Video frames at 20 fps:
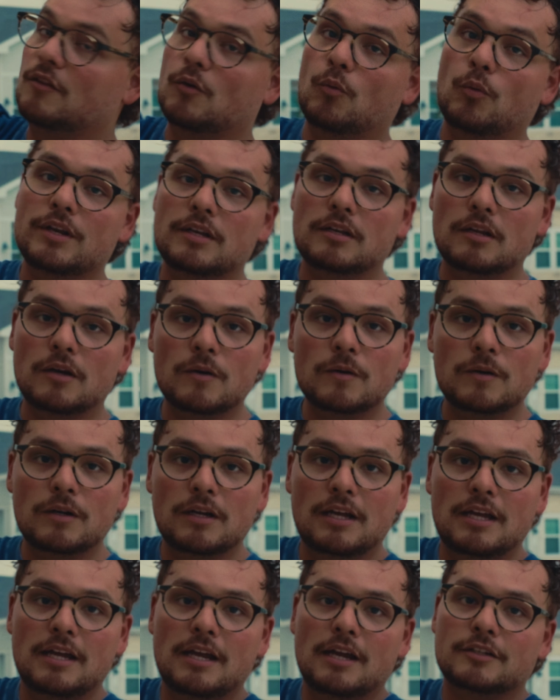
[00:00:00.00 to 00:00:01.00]
the window
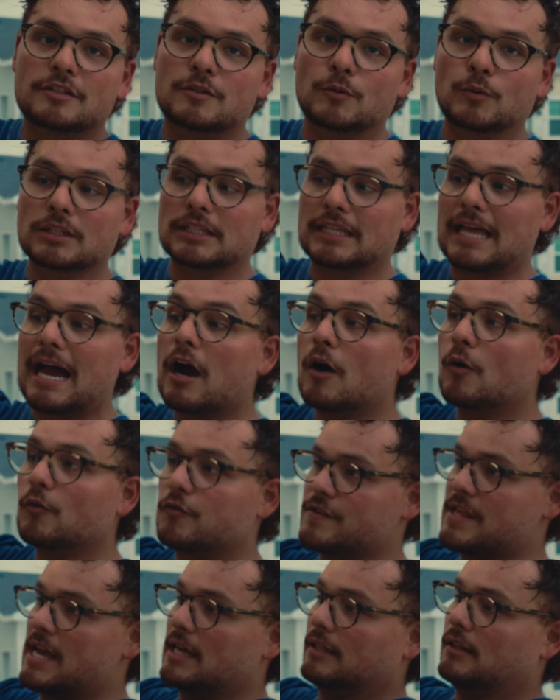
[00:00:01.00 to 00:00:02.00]
to allow
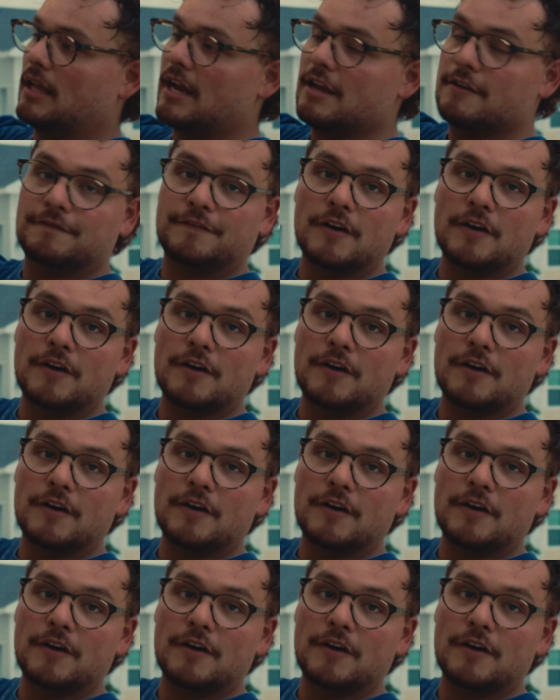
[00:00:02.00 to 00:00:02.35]
for that light